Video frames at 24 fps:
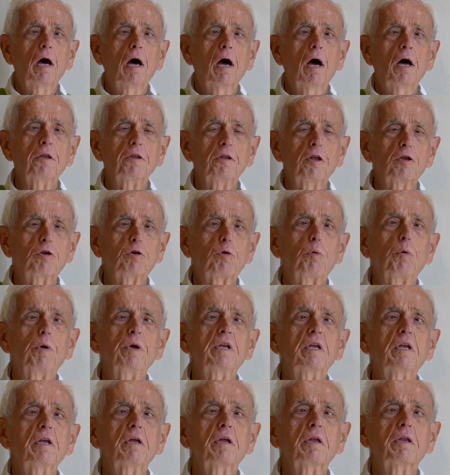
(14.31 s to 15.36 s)
on the
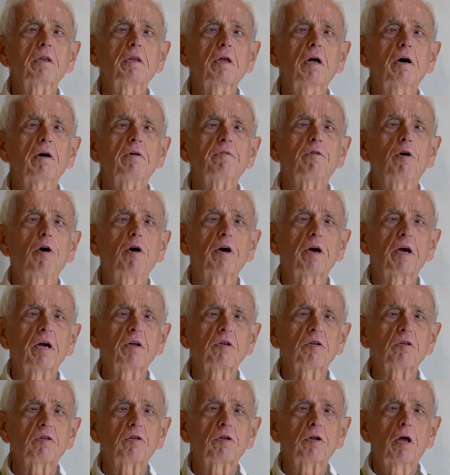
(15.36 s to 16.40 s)
20th of
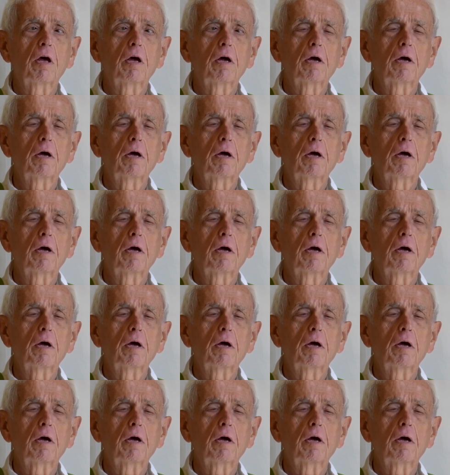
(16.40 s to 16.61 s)
August.